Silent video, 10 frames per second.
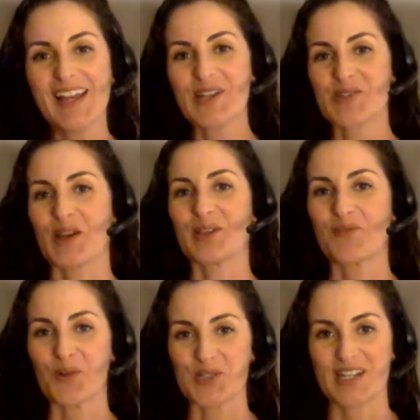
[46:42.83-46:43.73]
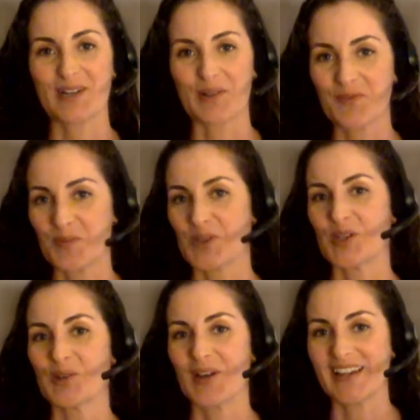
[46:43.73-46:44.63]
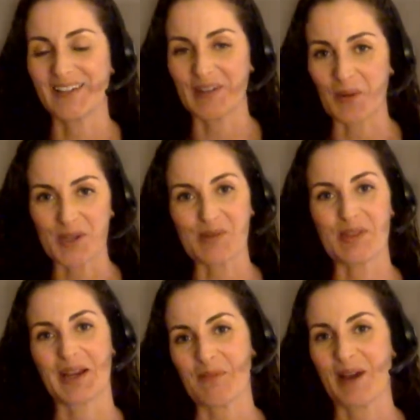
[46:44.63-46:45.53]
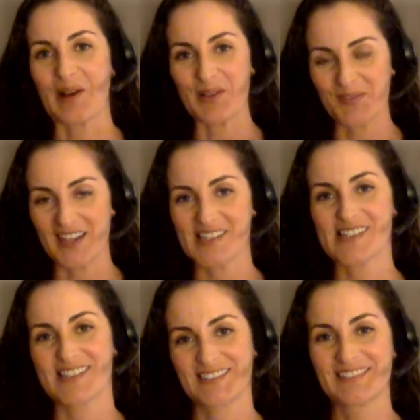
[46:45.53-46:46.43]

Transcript: So I look forward to hearing from you and hearing what you think about all of this.